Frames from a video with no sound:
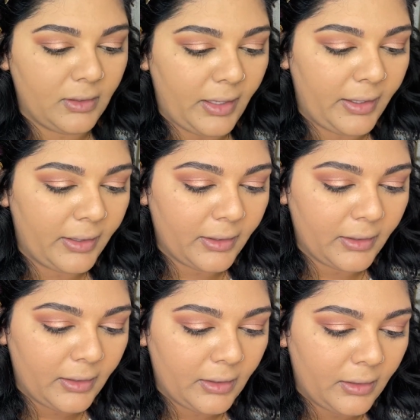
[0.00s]
like
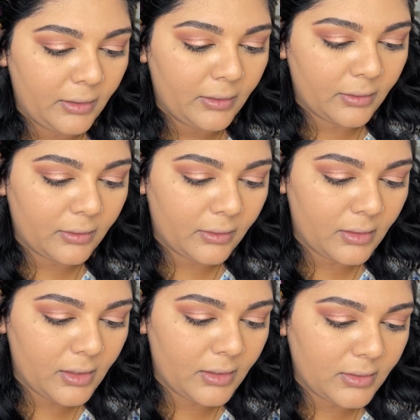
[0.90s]

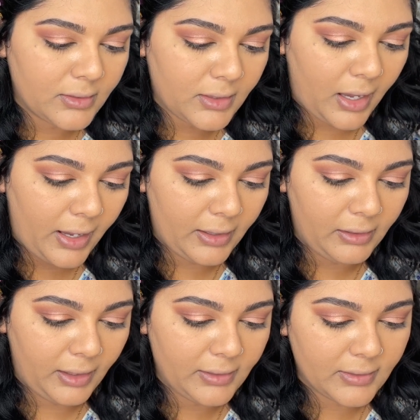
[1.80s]
it's a
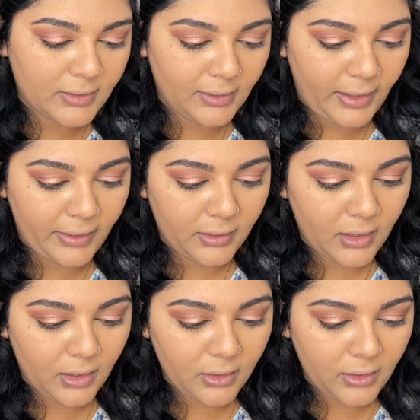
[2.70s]
nice light
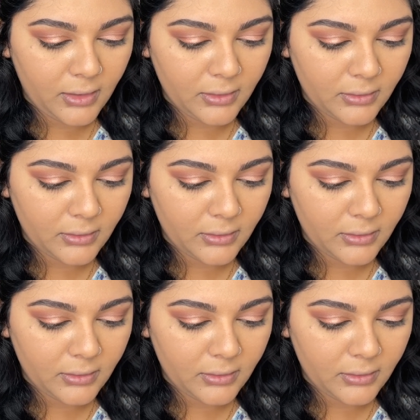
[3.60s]
color.